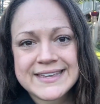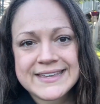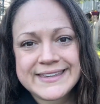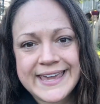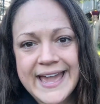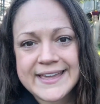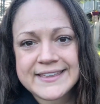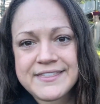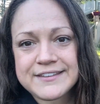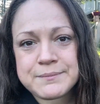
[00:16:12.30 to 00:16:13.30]
yeah,
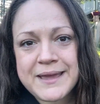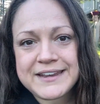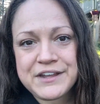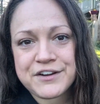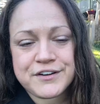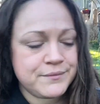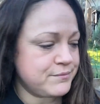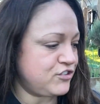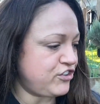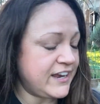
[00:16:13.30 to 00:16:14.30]
this bed here
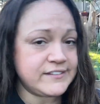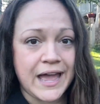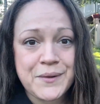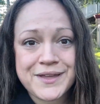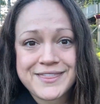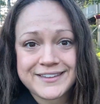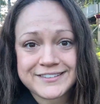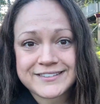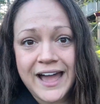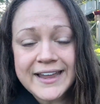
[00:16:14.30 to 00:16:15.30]
shades out this
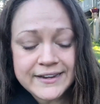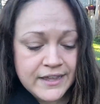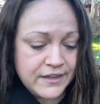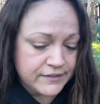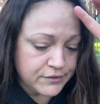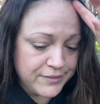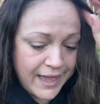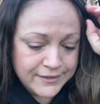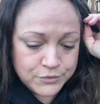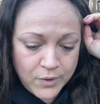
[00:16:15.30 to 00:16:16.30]
side. So
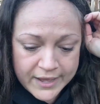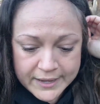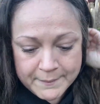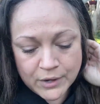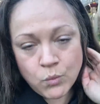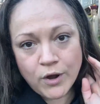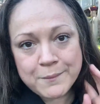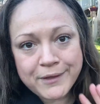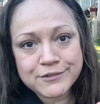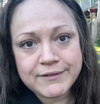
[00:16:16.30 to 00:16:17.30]
that is why my
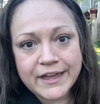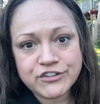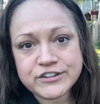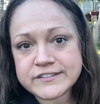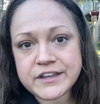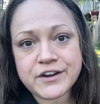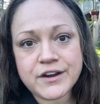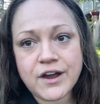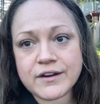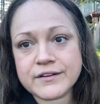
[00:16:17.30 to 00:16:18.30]
watermelon radishes here
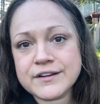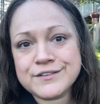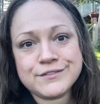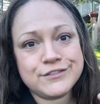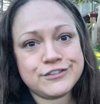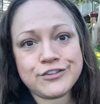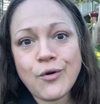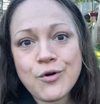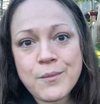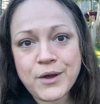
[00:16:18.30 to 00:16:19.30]
are
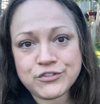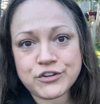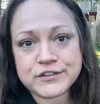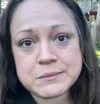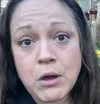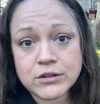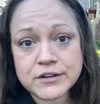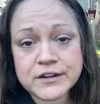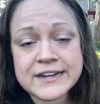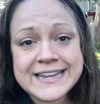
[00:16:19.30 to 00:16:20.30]
so much
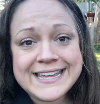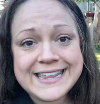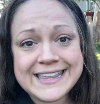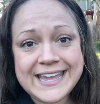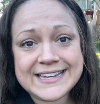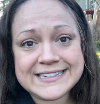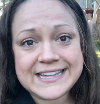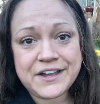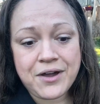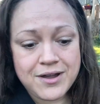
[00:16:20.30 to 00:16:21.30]
smaller than
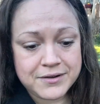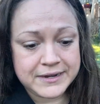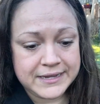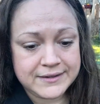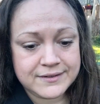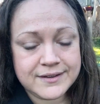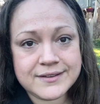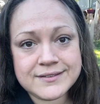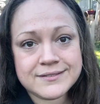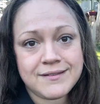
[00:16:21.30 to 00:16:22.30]
they are in
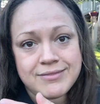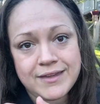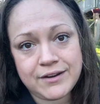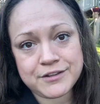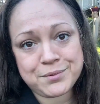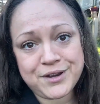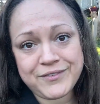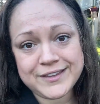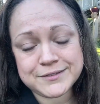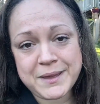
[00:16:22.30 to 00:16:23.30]
that other
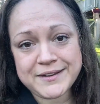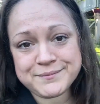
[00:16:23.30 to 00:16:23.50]
previous bed.